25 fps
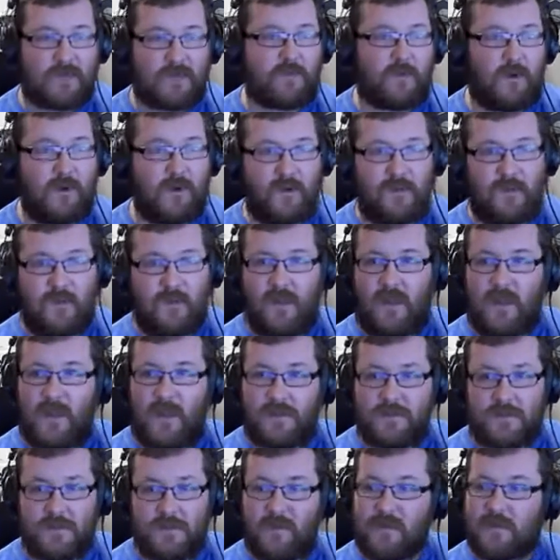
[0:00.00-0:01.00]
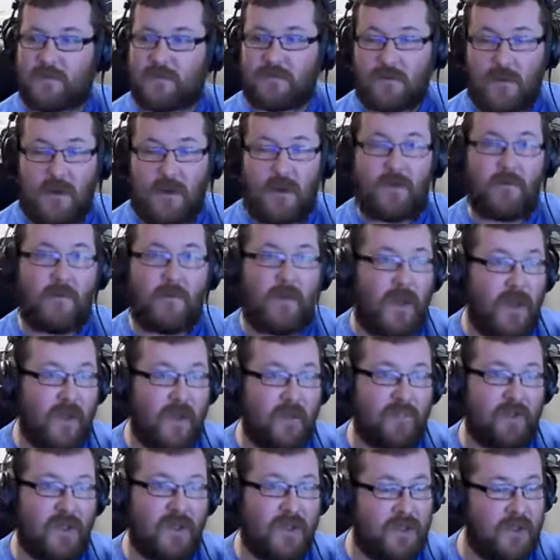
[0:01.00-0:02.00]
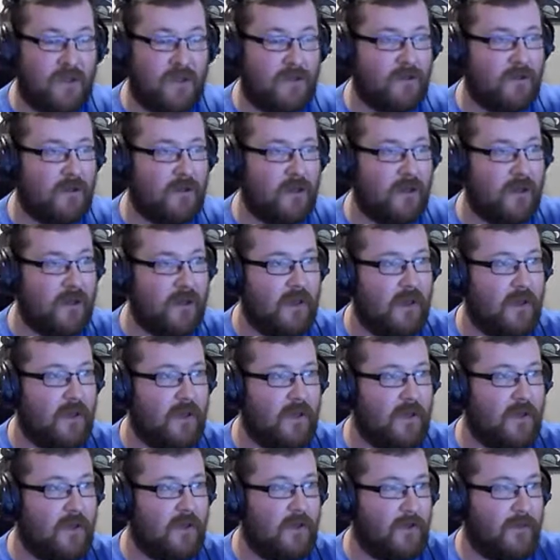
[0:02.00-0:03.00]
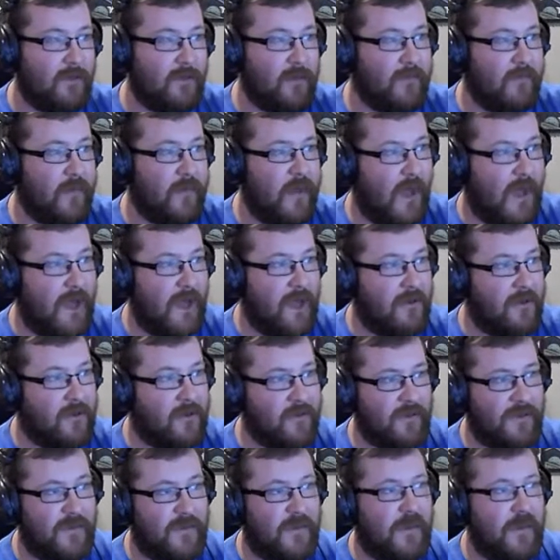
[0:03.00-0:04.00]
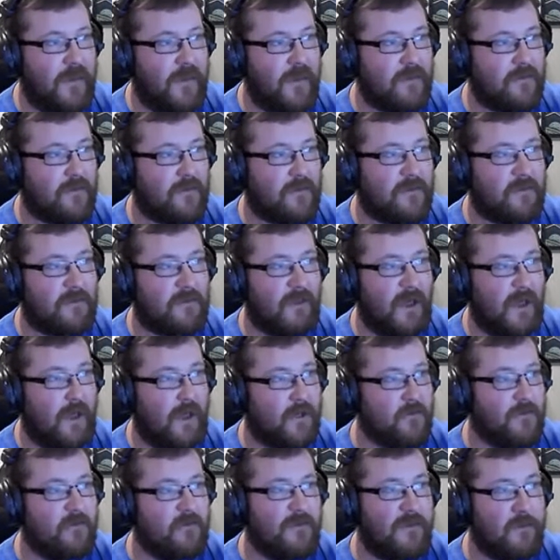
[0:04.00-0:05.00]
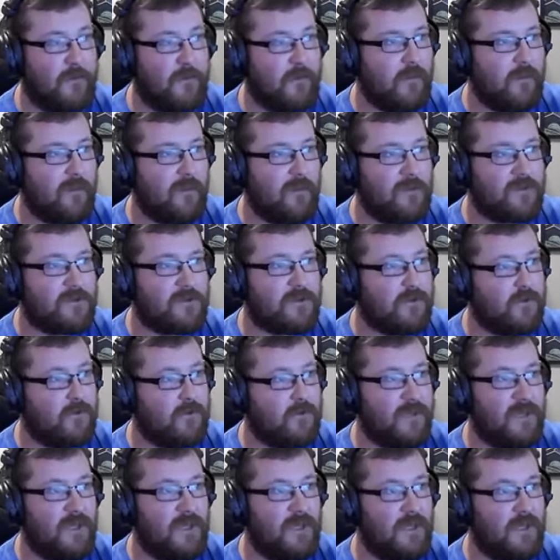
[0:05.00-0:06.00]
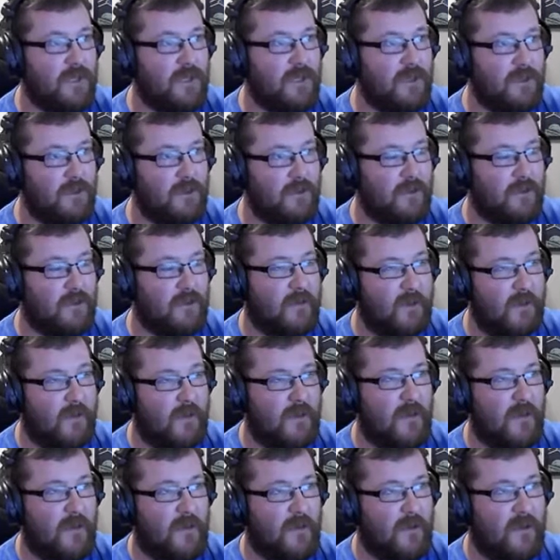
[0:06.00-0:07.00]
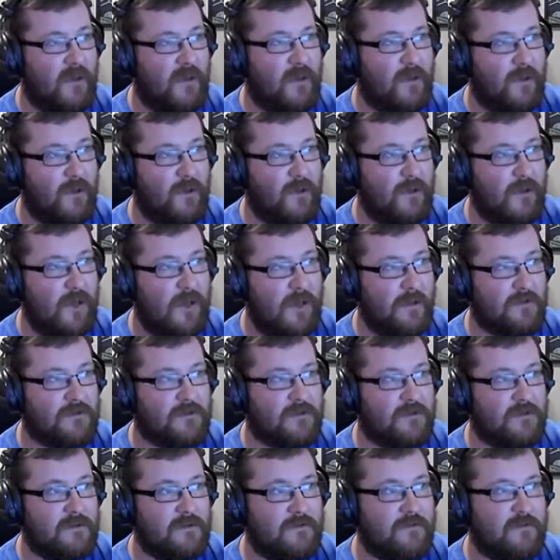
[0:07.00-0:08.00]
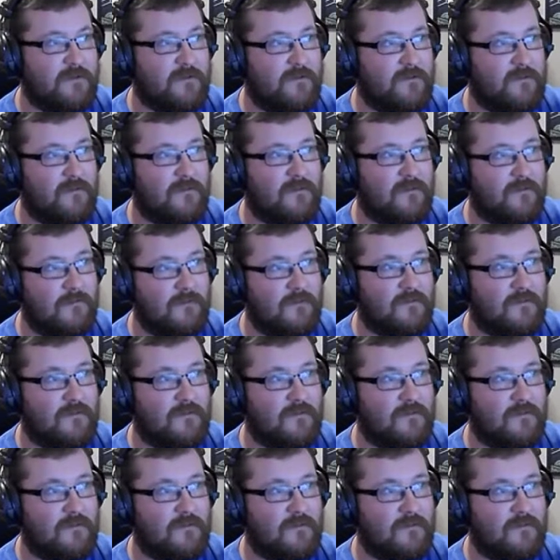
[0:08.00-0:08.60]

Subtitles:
where the line should be drawn, in my opinion. I don't think movies should be allowed to